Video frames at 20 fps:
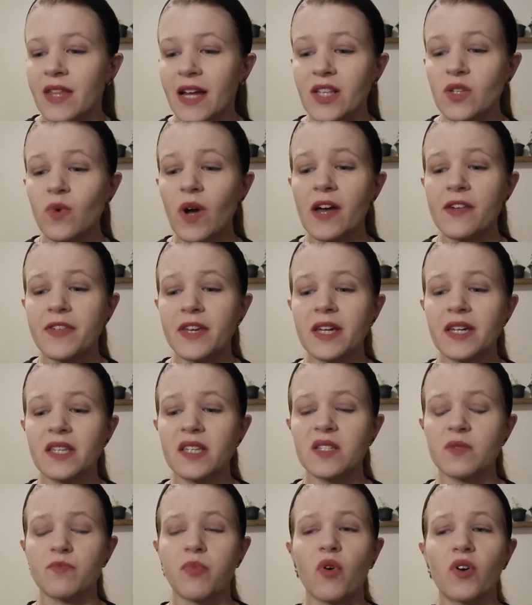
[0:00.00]
That's why I think it
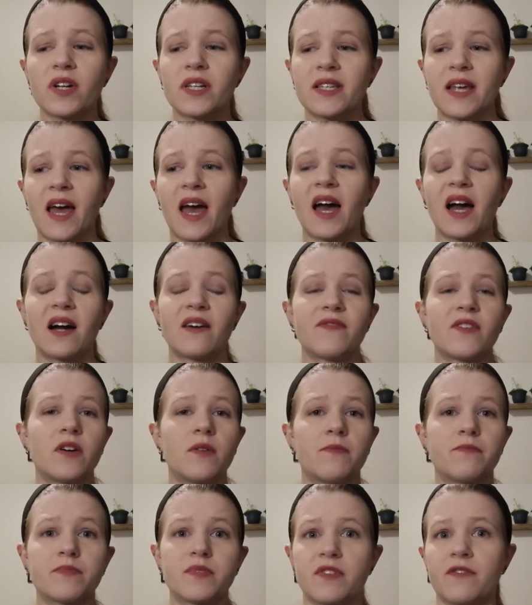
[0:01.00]
is important to have
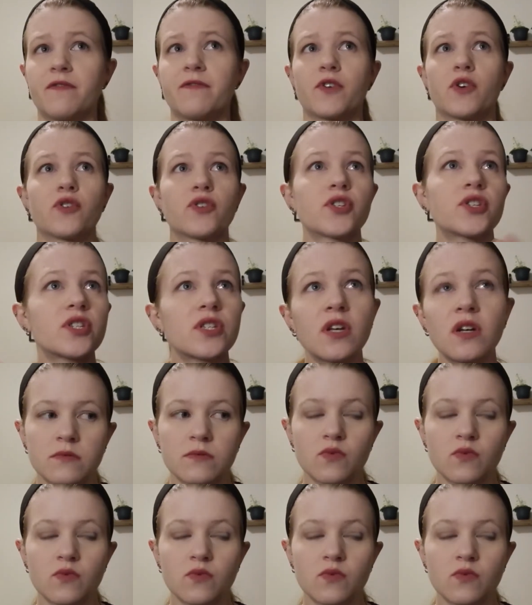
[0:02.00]
a diverse